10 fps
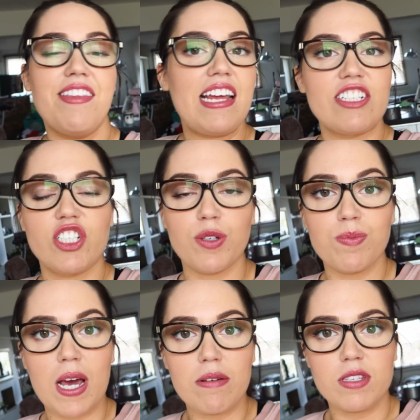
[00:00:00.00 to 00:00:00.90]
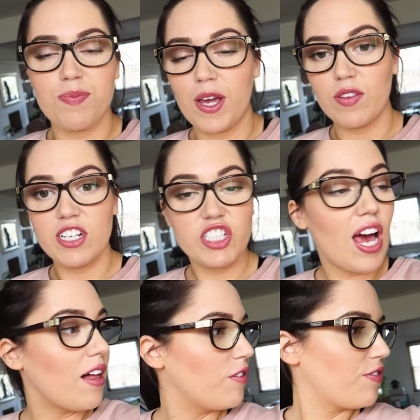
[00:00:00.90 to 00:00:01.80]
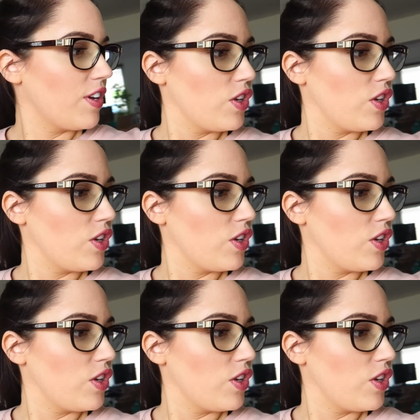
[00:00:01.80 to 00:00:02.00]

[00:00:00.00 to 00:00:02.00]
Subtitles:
And they just jumped out to me on the shelf.